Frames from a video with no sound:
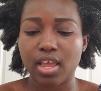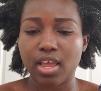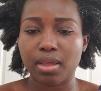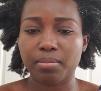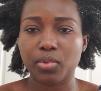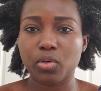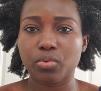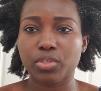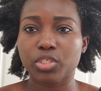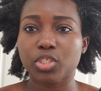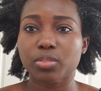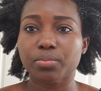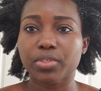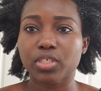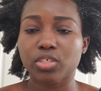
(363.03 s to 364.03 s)
I'm going
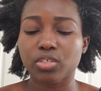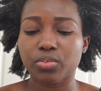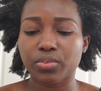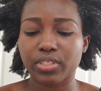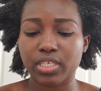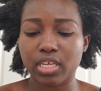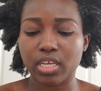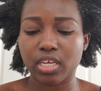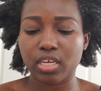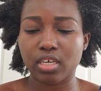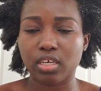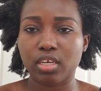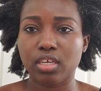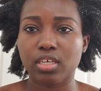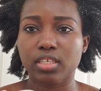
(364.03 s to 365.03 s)
to be
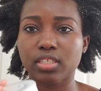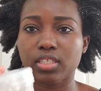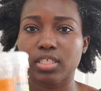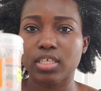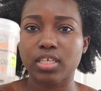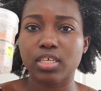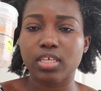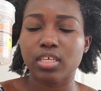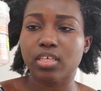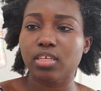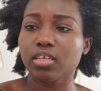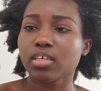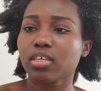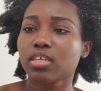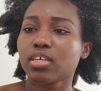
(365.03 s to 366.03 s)
using
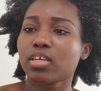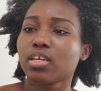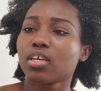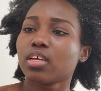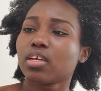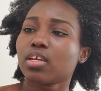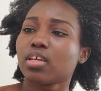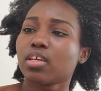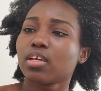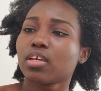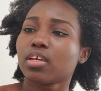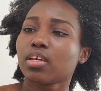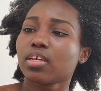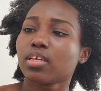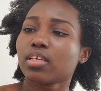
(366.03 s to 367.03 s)
the
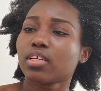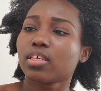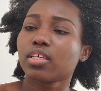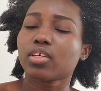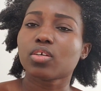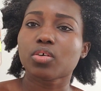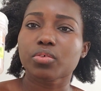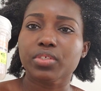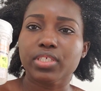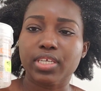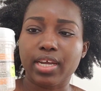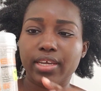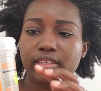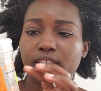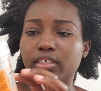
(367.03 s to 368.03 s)
Eco
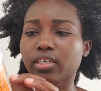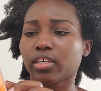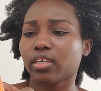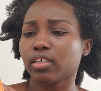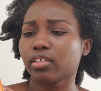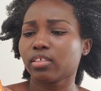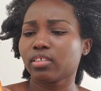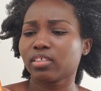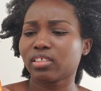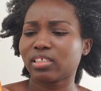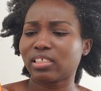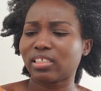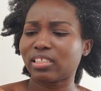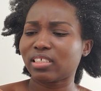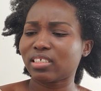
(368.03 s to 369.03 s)
Styler,
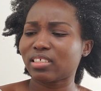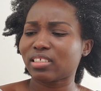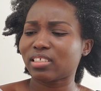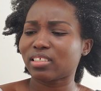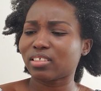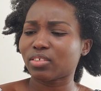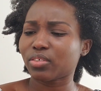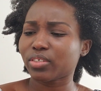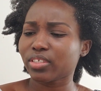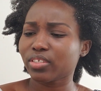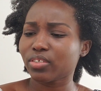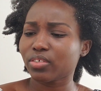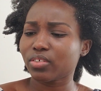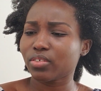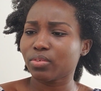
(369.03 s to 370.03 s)
I think this is a
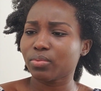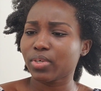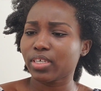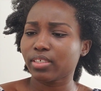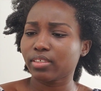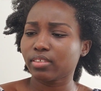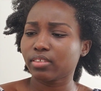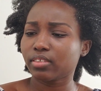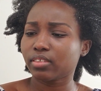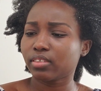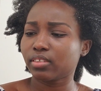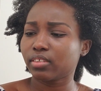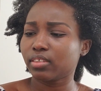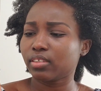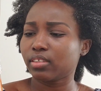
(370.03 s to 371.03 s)
crystal one.
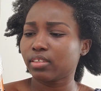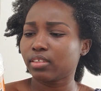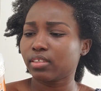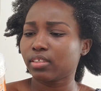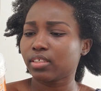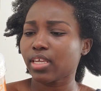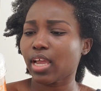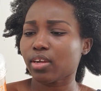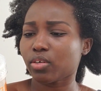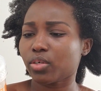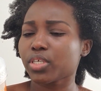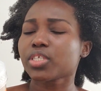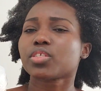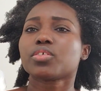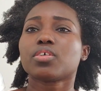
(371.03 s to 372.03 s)
Yeah,
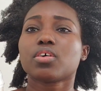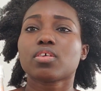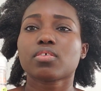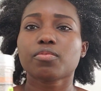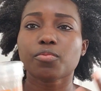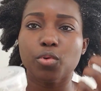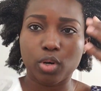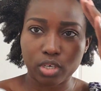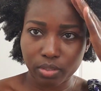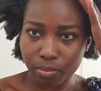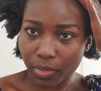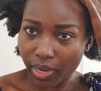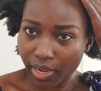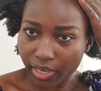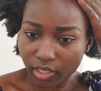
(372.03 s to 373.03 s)
crystal for
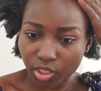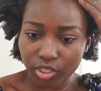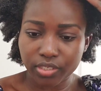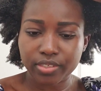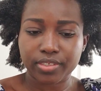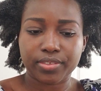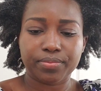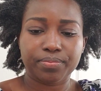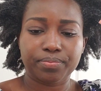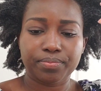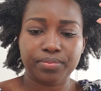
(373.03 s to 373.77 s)
my edges.